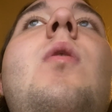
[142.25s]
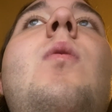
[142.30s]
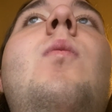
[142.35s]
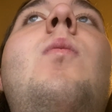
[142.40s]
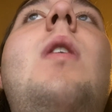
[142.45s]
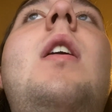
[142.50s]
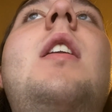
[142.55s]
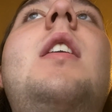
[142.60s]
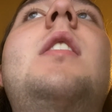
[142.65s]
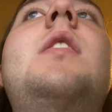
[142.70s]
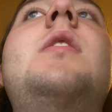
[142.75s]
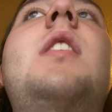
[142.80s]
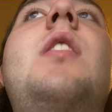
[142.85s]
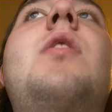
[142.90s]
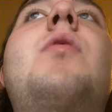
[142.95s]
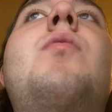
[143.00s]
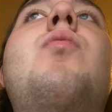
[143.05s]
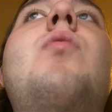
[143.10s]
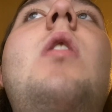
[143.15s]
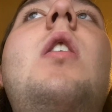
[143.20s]
While on
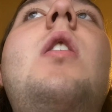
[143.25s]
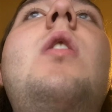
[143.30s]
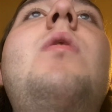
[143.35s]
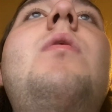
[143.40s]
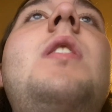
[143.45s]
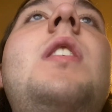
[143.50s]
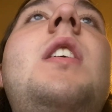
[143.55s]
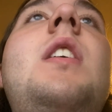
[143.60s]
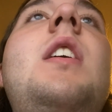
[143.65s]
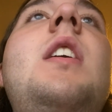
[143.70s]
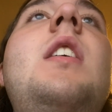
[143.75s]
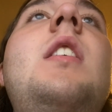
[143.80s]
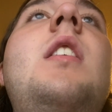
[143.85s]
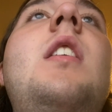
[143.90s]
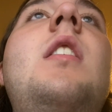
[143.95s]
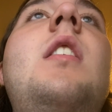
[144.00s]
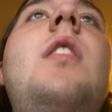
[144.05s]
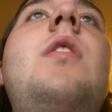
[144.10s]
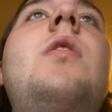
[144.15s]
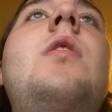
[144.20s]
death row, he and
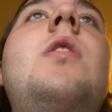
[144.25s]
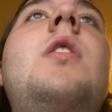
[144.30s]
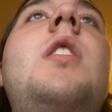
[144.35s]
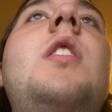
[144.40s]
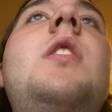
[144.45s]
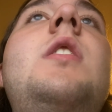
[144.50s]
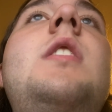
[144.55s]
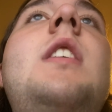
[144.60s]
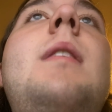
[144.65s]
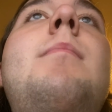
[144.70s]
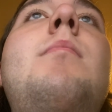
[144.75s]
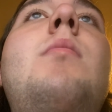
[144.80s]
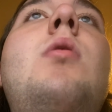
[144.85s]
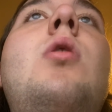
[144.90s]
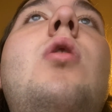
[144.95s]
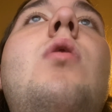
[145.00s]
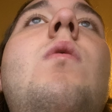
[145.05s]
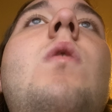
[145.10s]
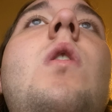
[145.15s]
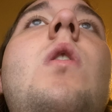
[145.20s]
another condemned
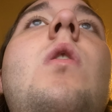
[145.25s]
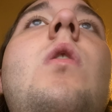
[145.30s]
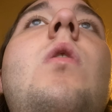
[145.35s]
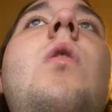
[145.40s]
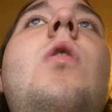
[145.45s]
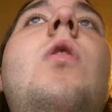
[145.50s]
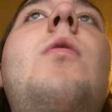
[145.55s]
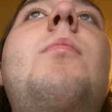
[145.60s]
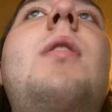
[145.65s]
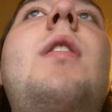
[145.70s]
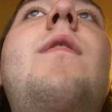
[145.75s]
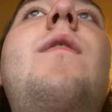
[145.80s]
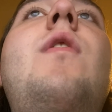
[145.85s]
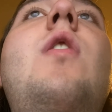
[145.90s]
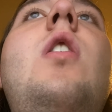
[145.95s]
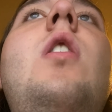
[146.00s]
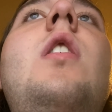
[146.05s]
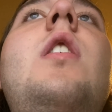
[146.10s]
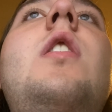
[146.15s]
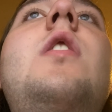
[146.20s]
murderer, Earl
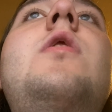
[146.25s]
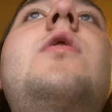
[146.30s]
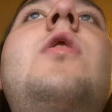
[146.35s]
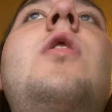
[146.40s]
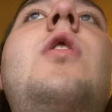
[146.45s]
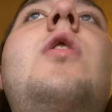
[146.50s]
McFarland,